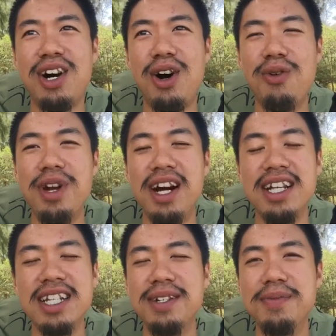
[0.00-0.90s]
always
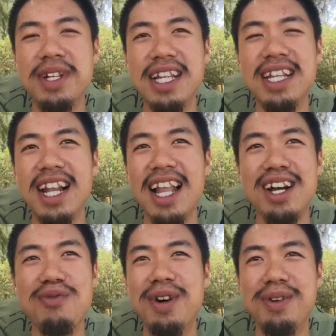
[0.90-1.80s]
on the beginning
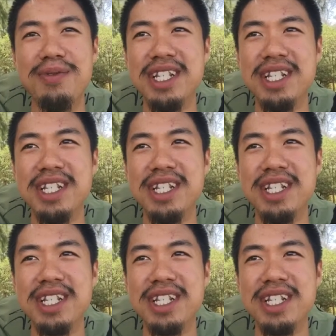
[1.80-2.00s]
level,